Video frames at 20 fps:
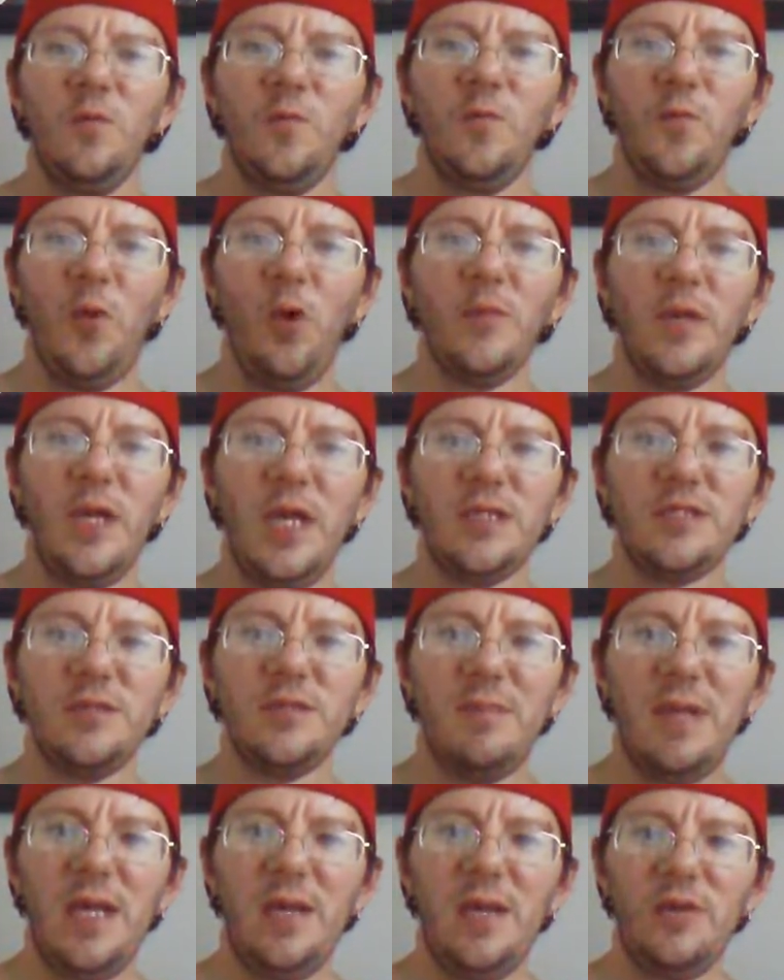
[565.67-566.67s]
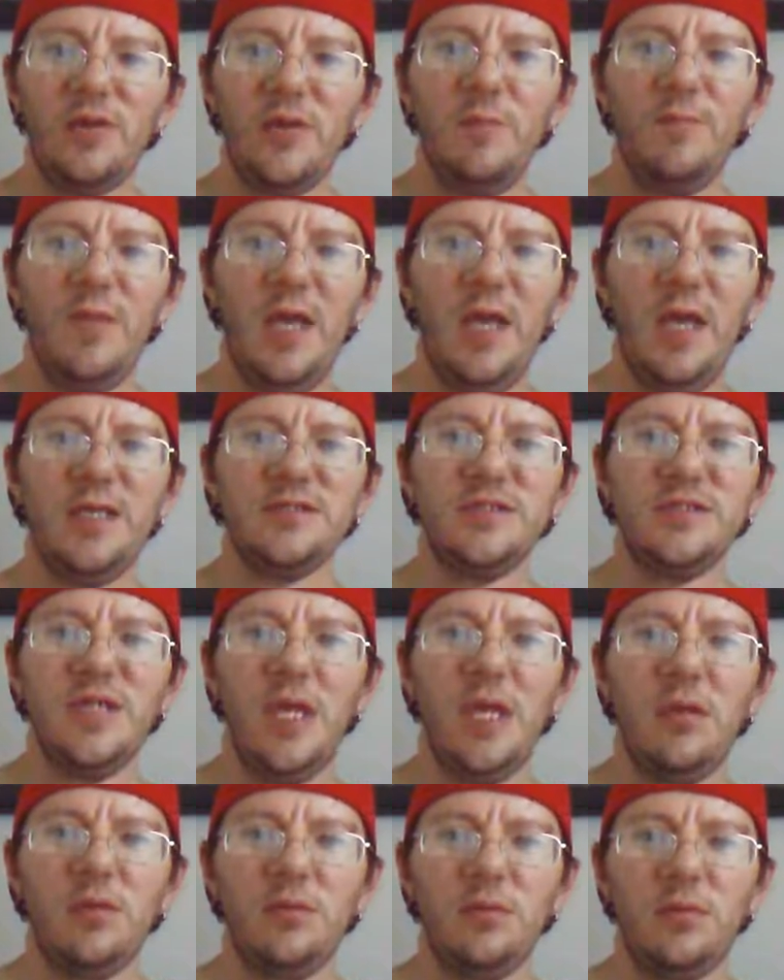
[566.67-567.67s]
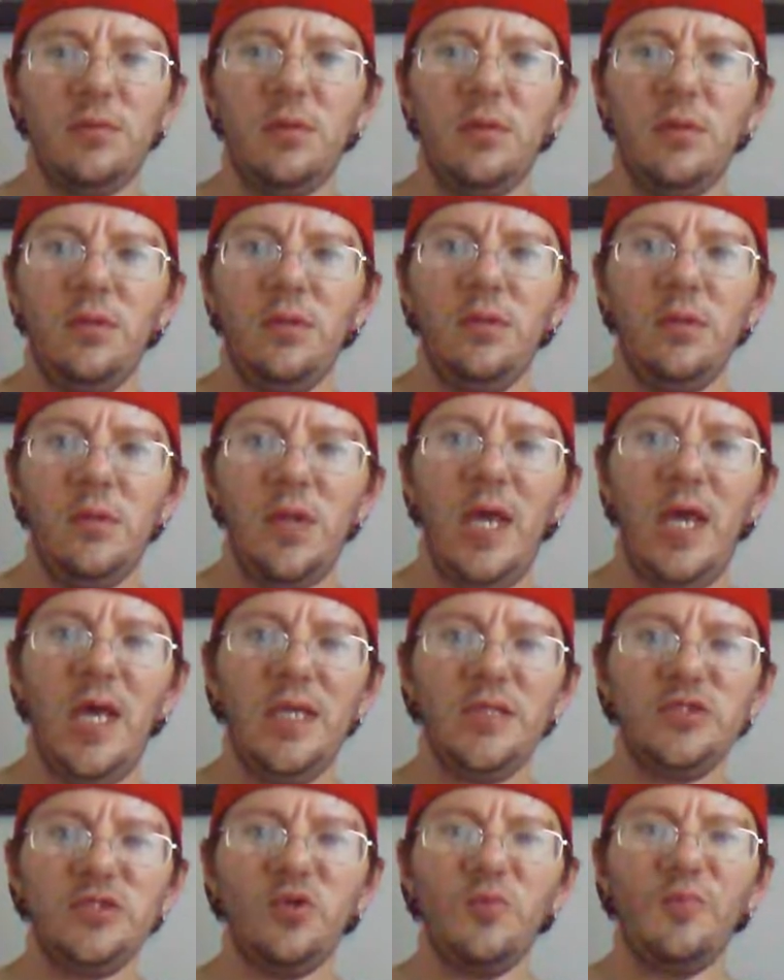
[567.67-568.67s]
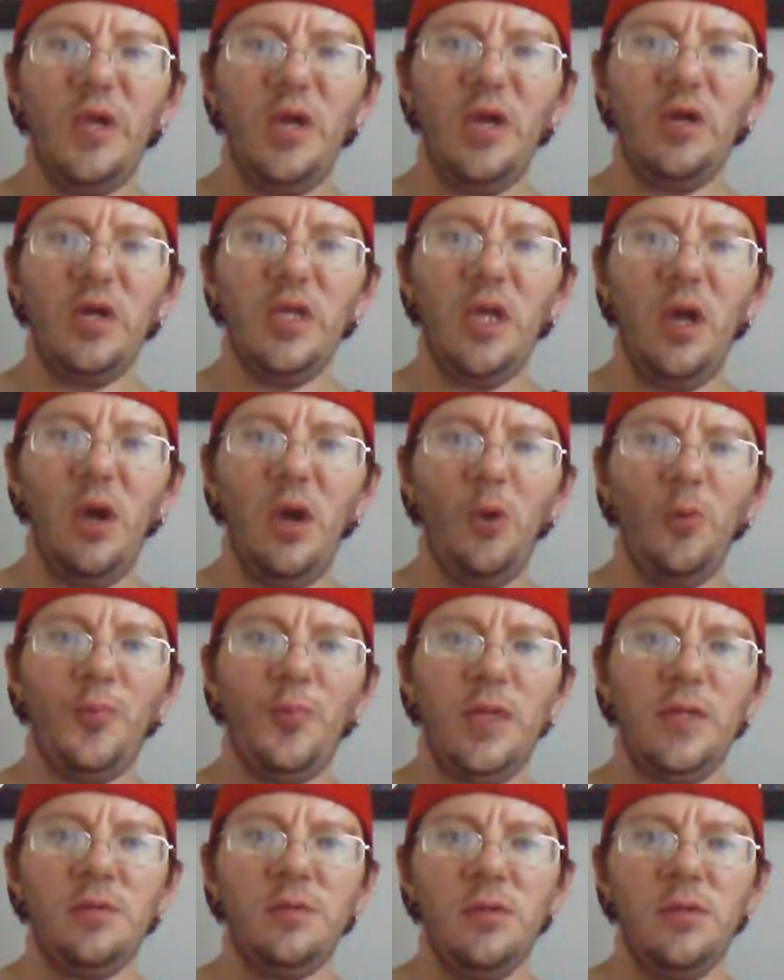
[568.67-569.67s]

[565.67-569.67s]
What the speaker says: foaming at the mouth, passed out. Eyes are barely open.